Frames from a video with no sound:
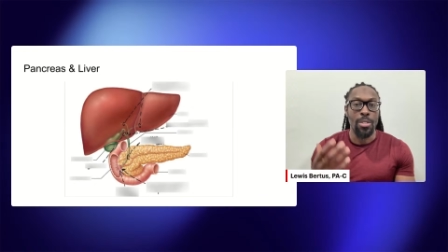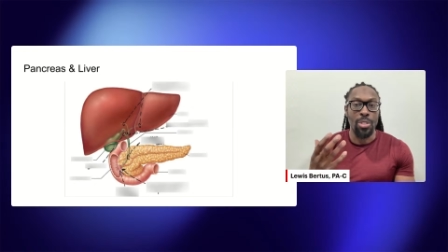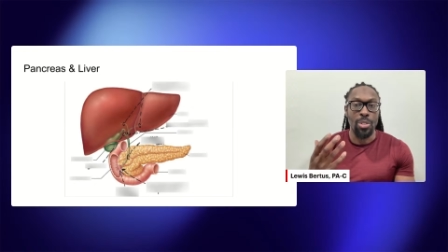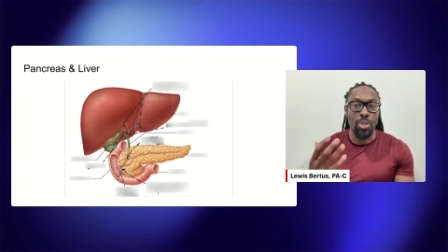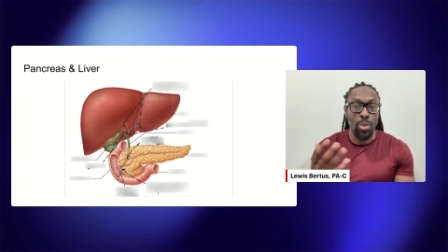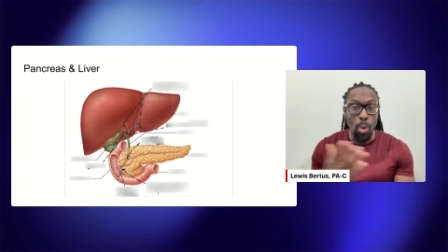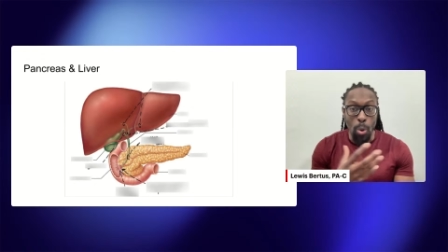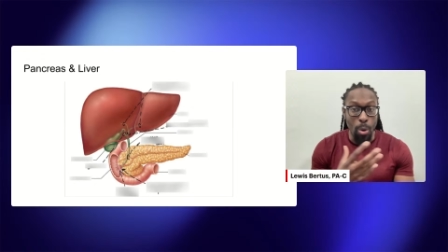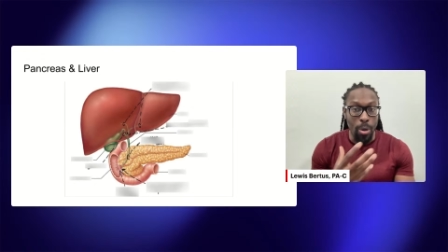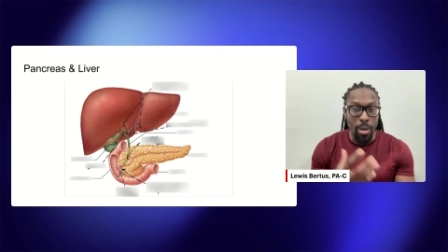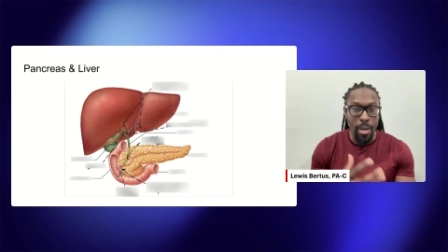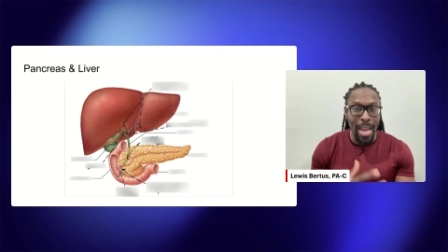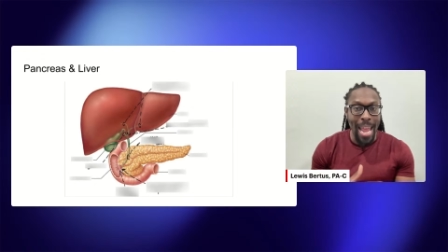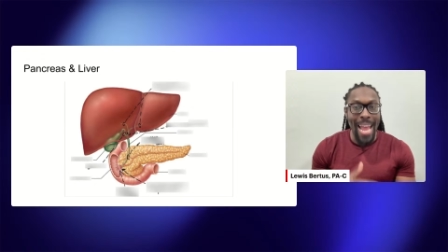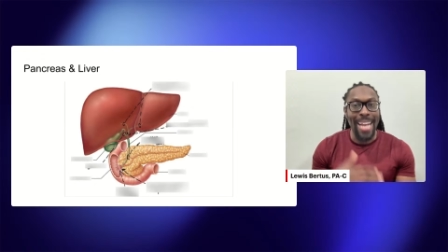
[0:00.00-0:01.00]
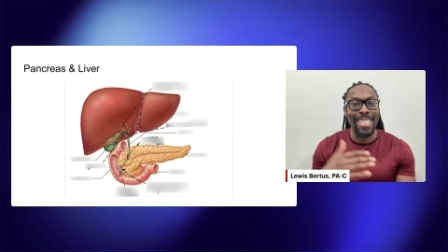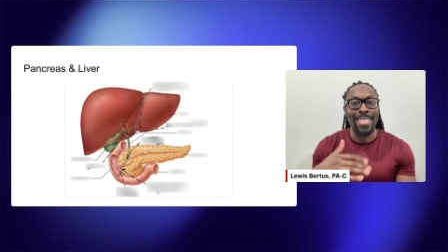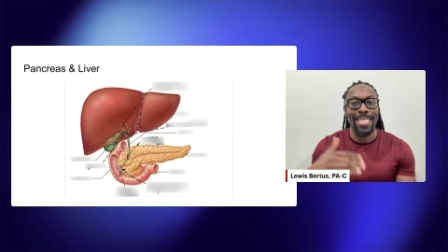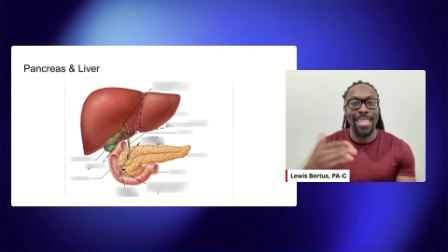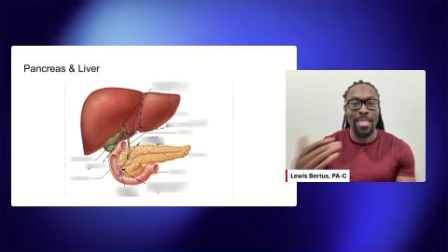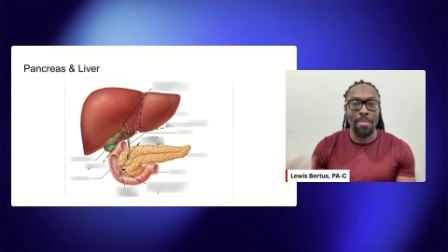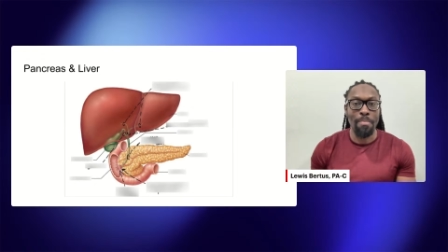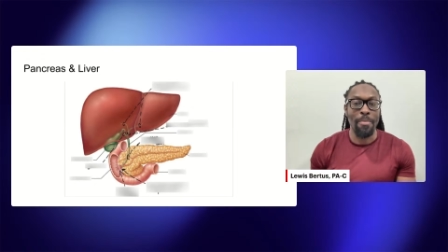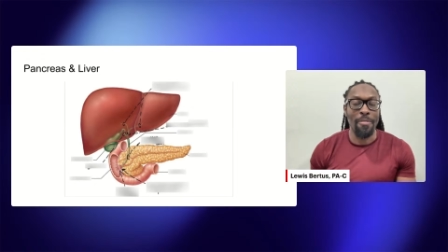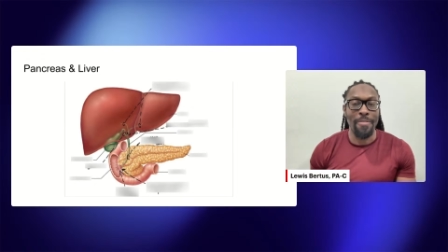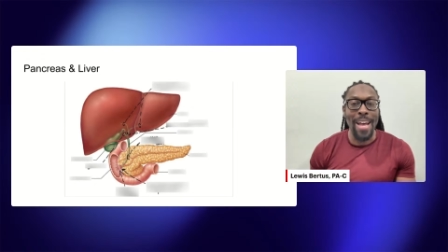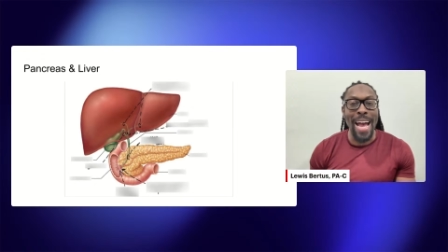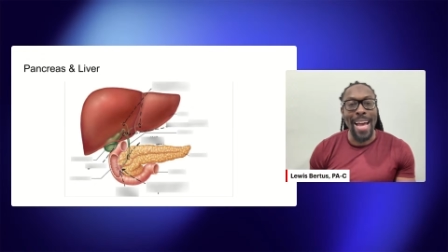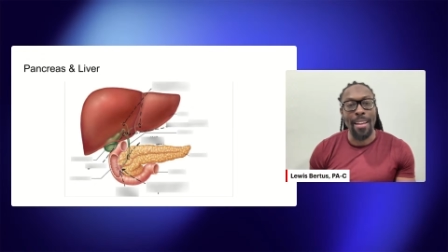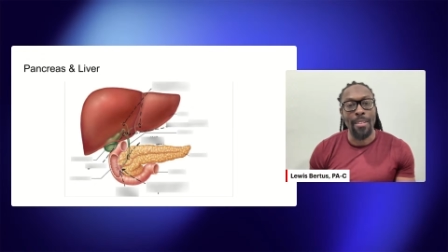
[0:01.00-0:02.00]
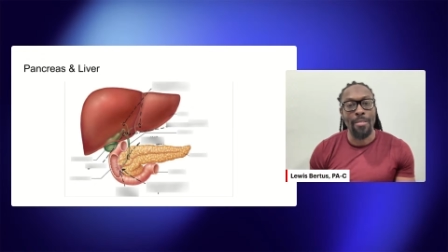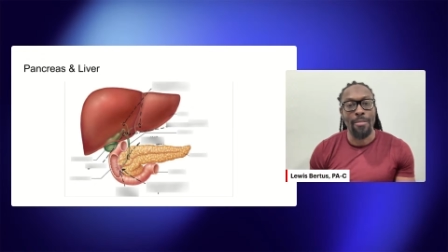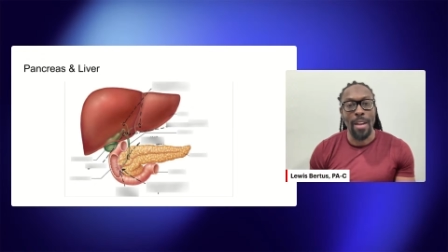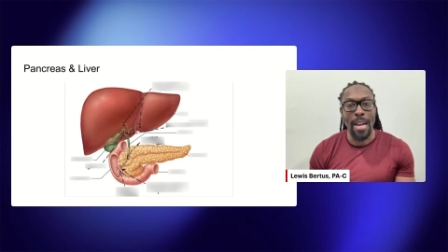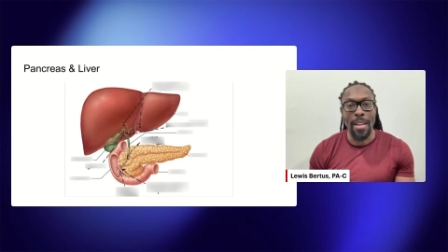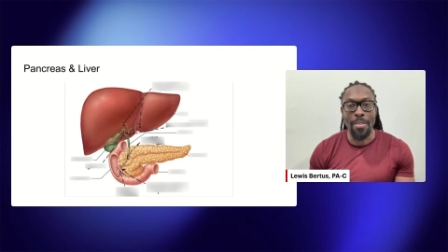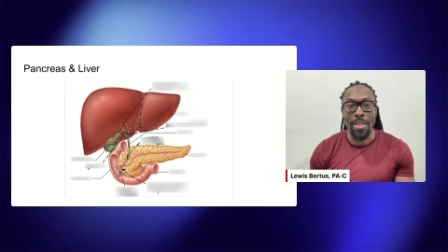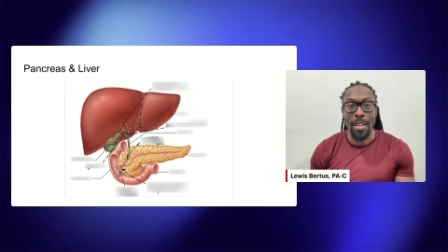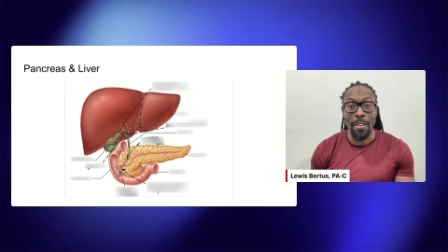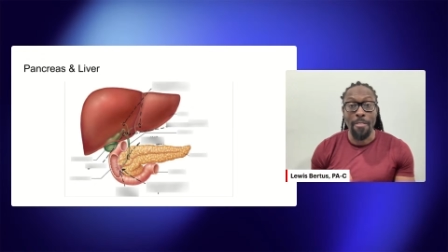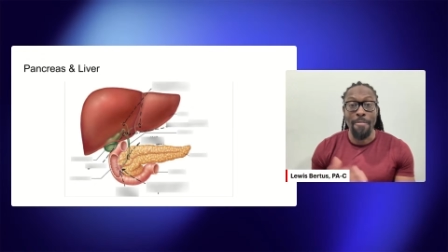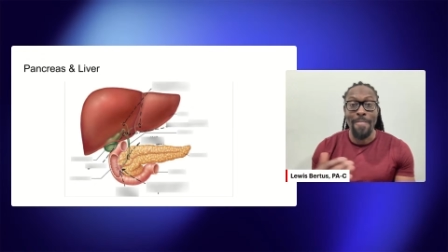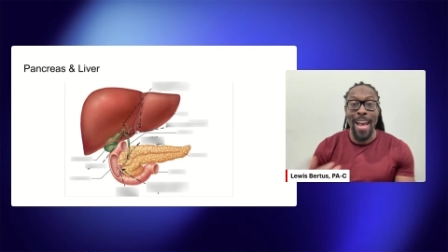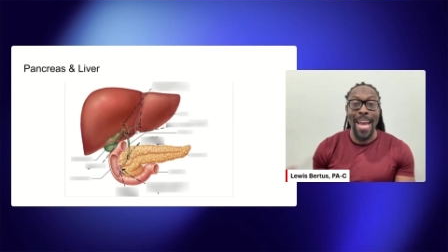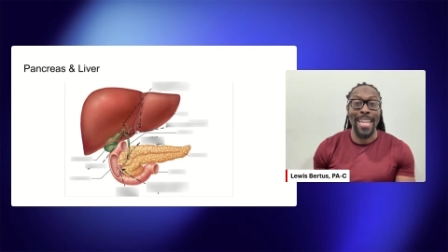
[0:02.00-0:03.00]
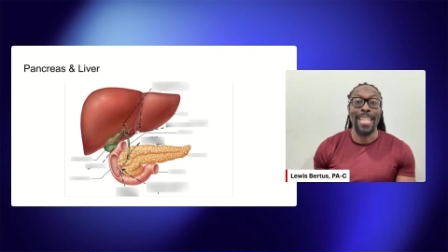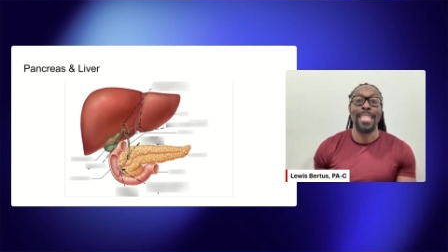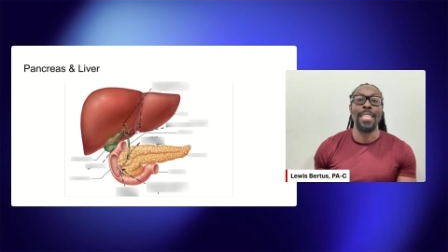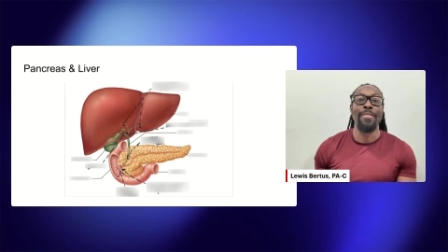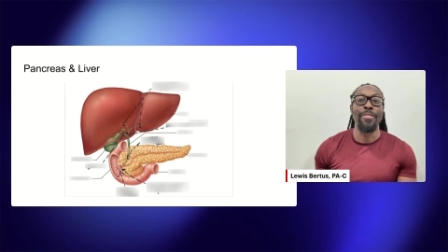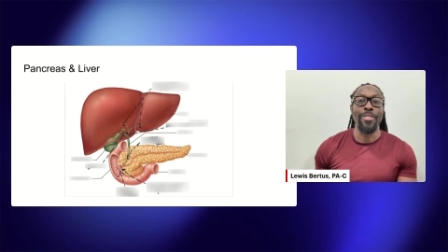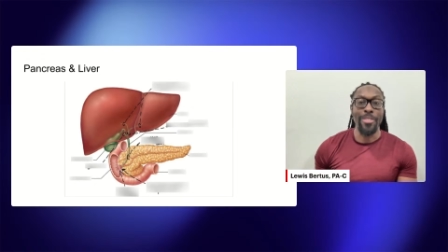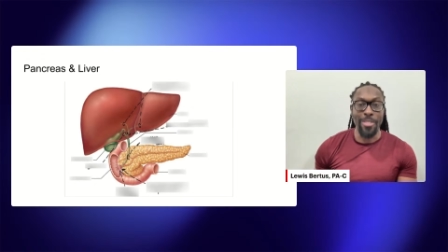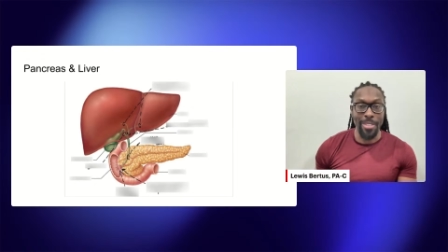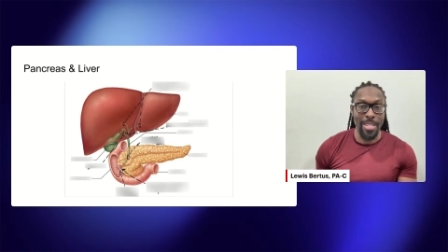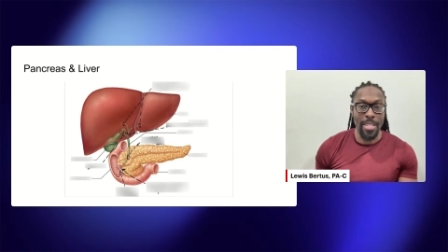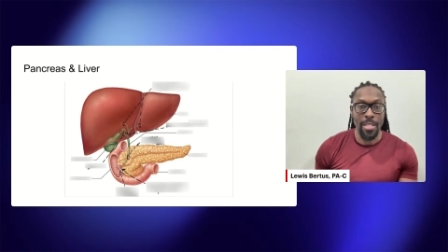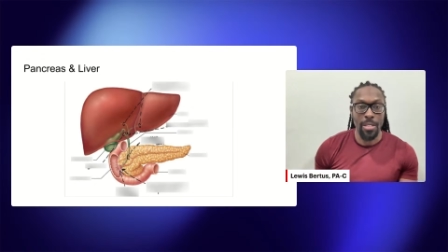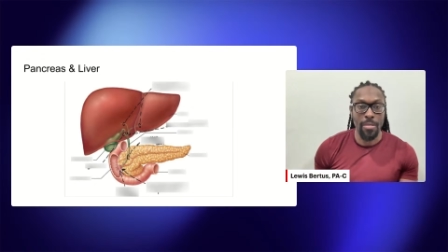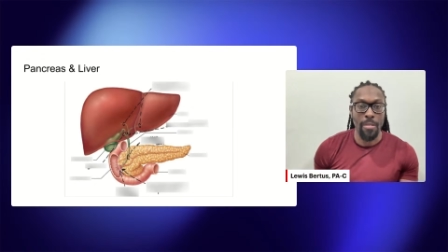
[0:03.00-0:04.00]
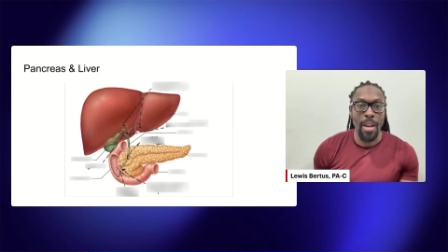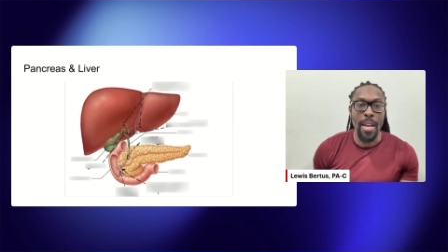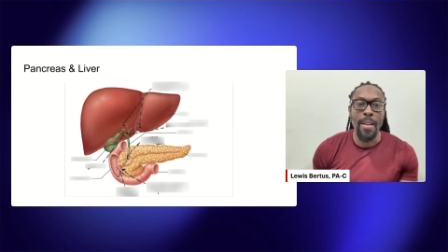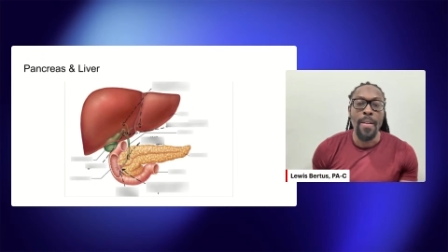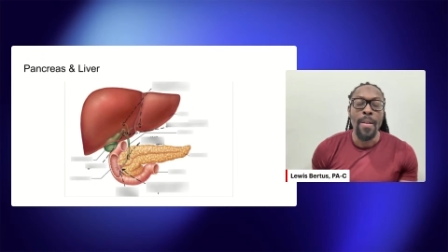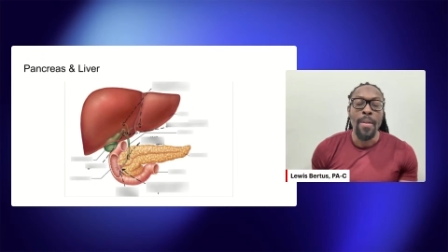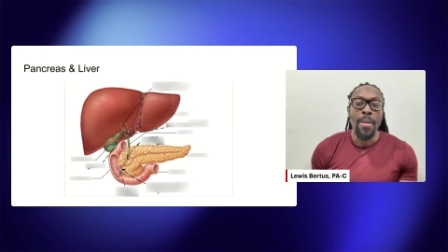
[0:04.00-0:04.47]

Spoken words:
store excess fat, right? Think of fatty liver disease, right?